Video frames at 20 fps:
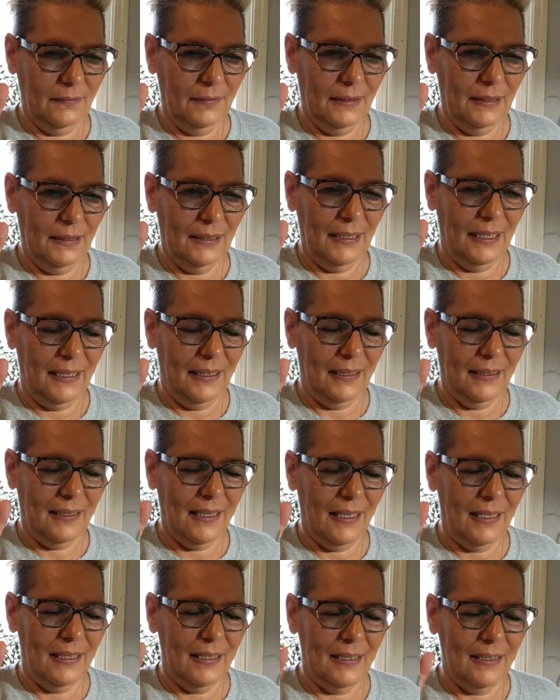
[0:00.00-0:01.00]
like
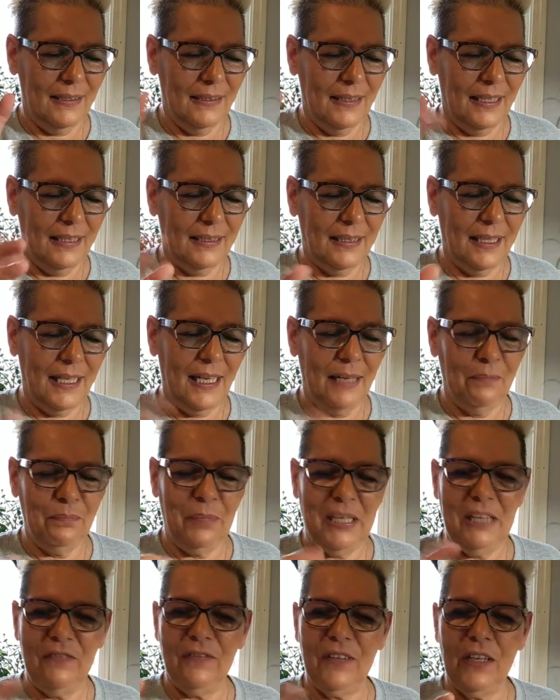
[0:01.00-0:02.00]
the like the
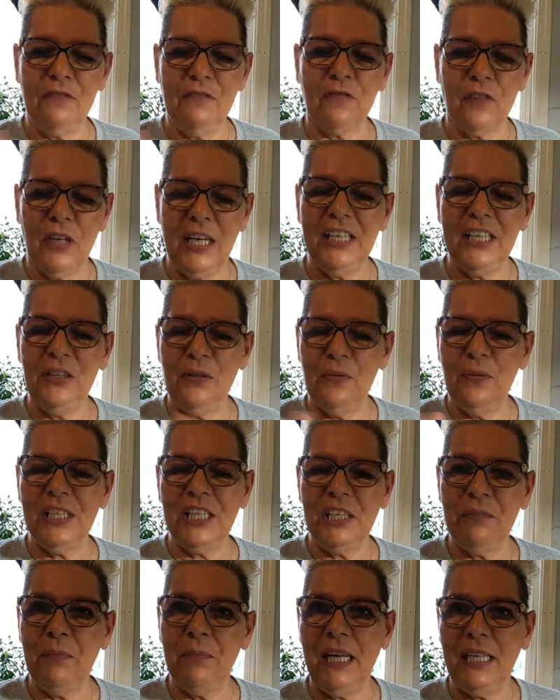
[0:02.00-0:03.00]
beef alfredo when
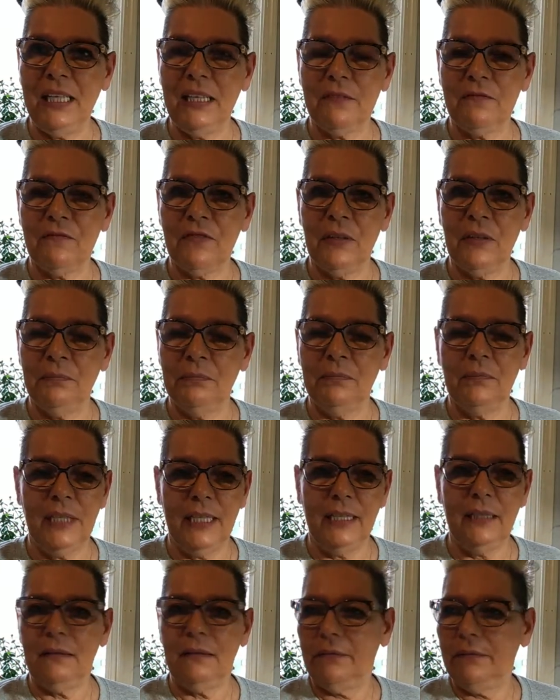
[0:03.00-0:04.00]
you make it from
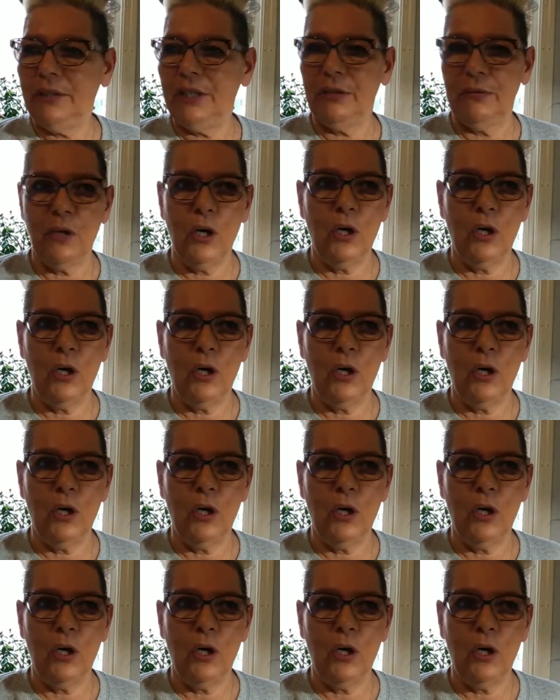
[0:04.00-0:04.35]
like your